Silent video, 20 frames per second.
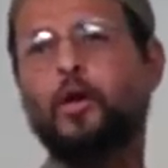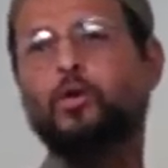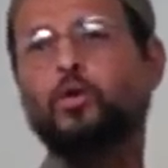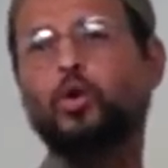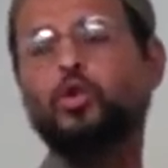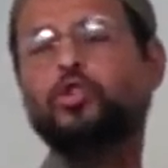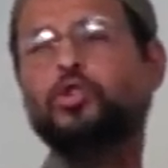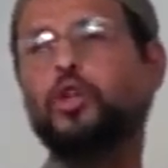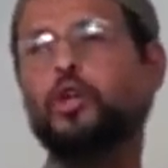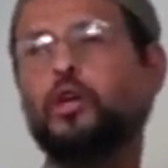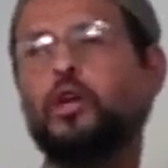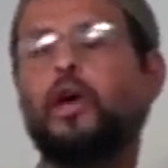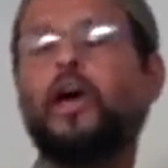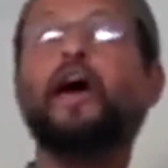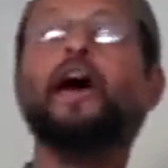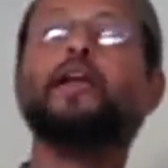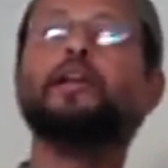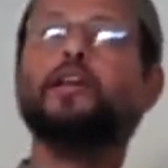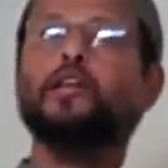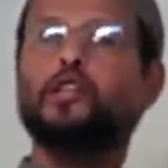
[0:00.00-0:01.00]
You see
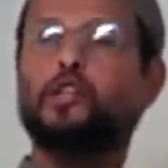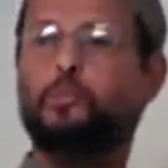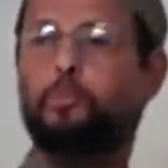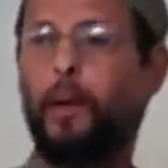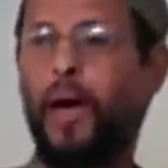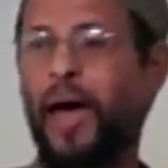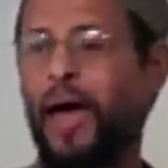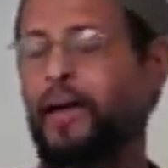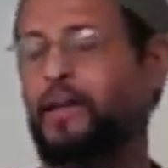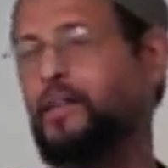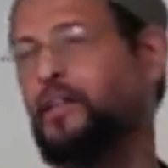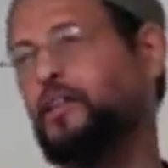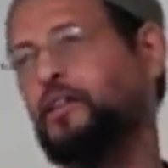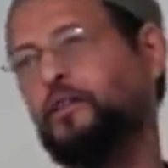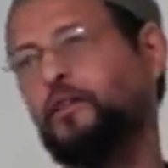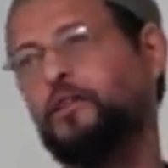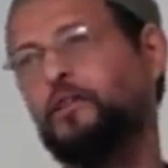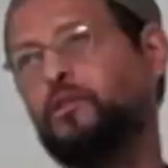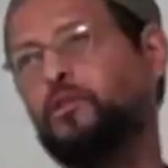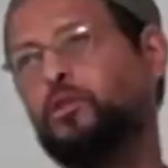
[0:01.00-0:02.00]
and expanding
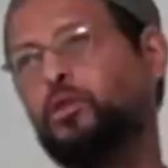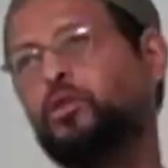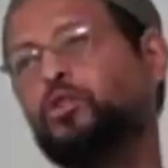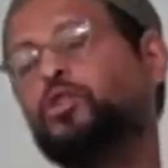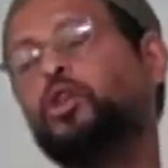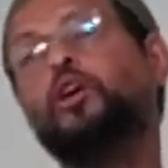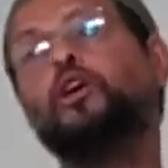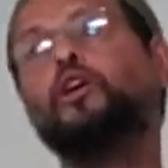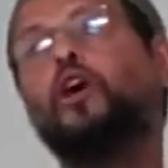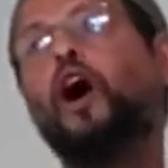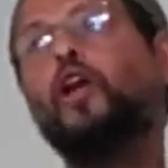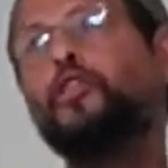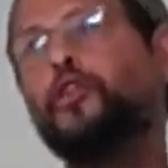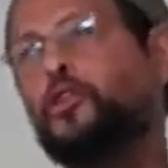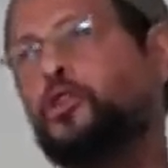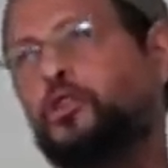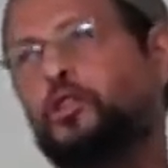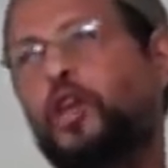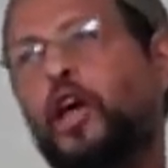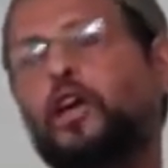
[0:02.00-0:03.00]
to 10
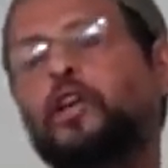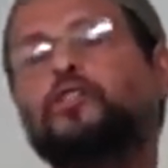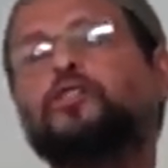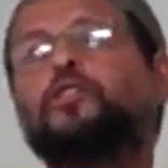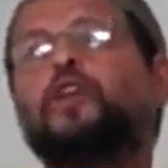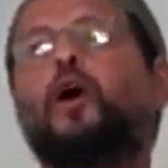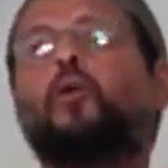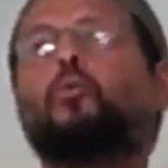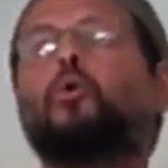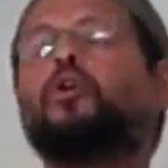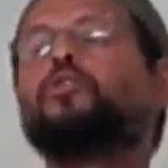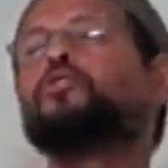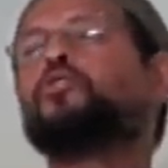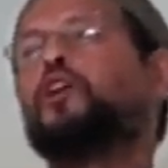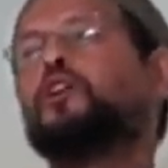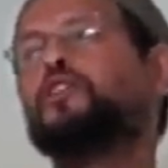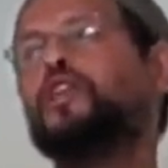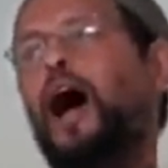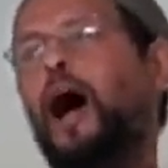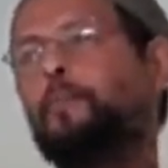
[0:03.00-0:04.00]
other states that want
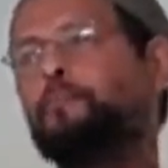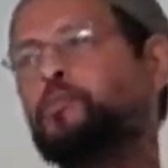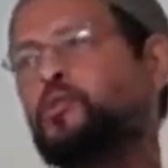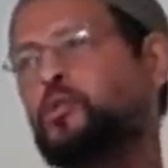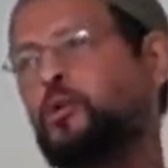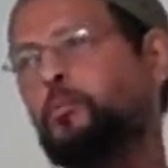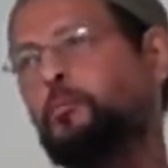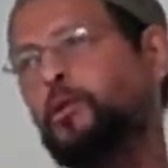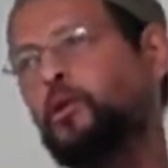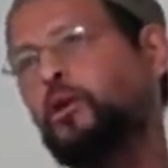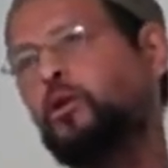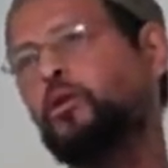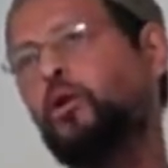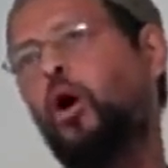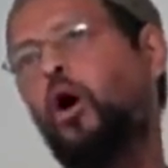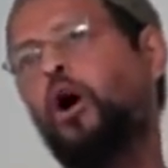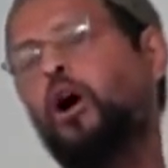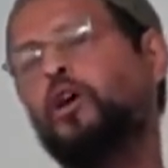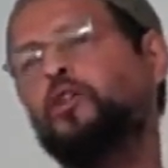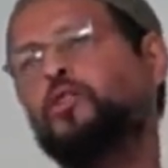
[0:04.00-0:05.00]
to adopt similar
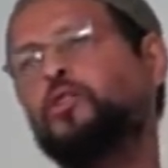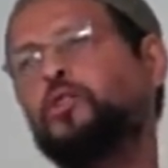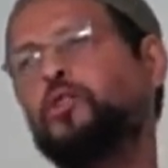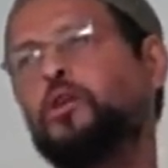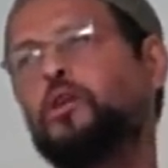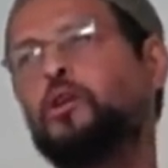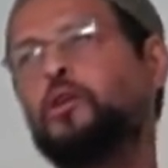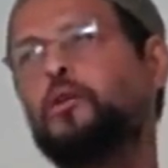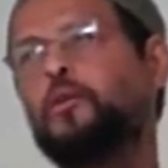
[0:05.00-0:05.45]
laws.